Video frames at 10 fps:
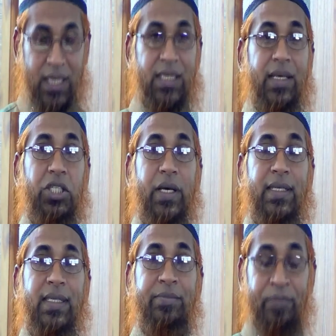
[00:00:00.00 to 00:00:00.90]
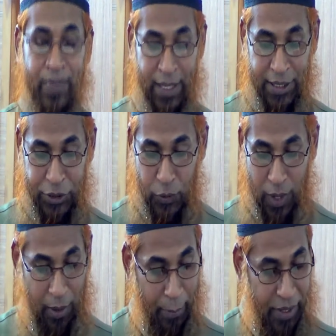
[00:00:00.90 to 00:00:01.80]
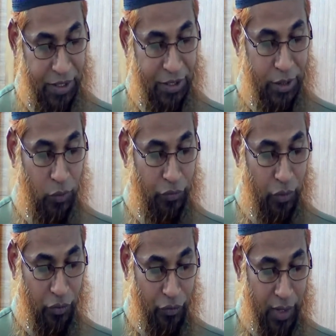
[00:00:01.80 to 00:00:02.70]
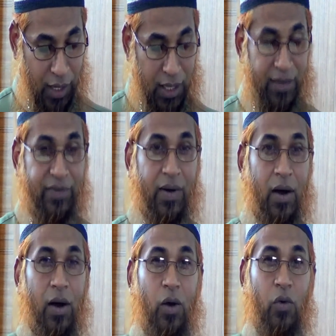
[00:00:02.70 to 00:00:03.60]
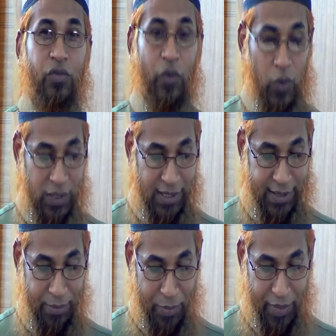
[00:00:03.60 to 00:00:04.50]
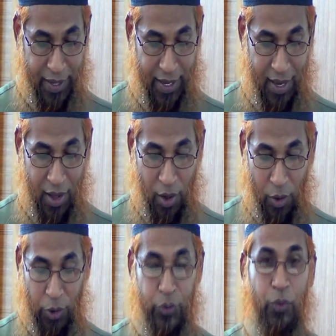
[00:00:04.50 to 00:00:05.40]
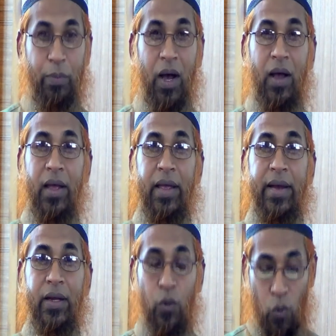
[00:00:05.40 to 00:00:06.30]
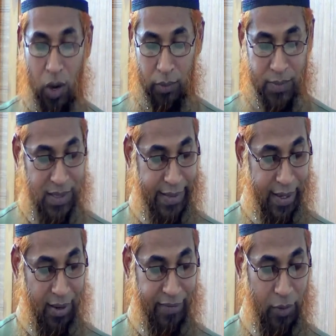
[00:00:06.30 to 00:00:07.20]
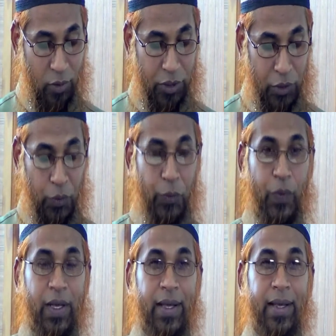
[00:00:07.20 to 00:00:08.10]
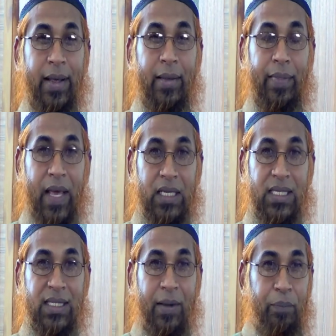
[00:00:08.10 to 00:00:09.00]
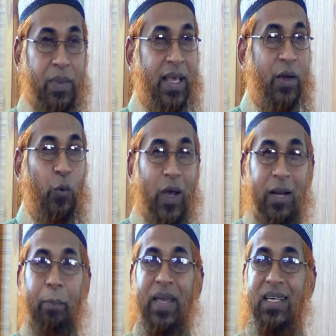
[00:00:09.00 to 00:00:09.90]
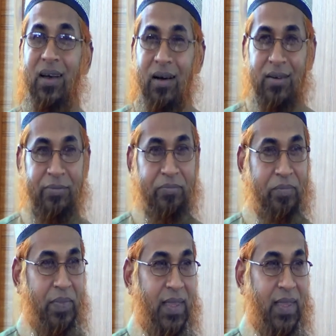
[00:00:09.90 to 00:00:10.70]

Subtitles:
such as to commit to fulfill the vow for something or to bind oneself on oath that something will be done.